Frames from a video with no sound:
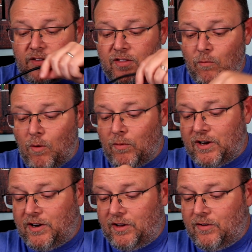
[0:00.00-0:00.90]
Then what
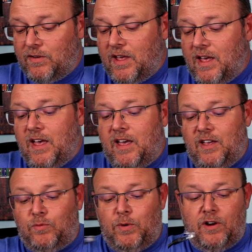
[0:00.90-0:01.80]
we're going to do
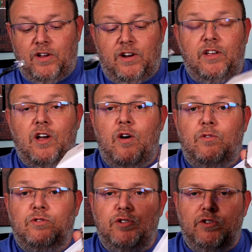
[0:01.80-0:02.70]
is we are going to
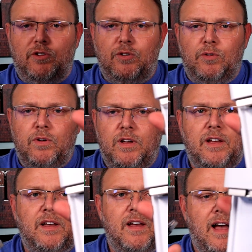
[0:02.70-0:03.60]
go to
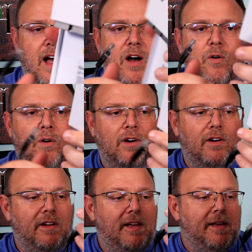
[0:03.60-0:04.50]

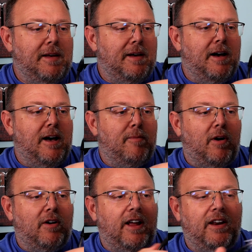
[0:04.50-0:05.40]
our,
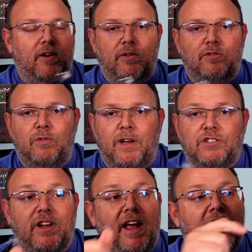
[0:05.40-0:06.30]
um, our nano
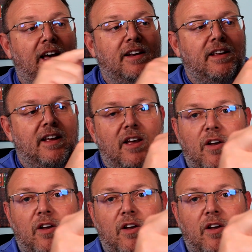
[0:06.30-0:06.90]
switch, and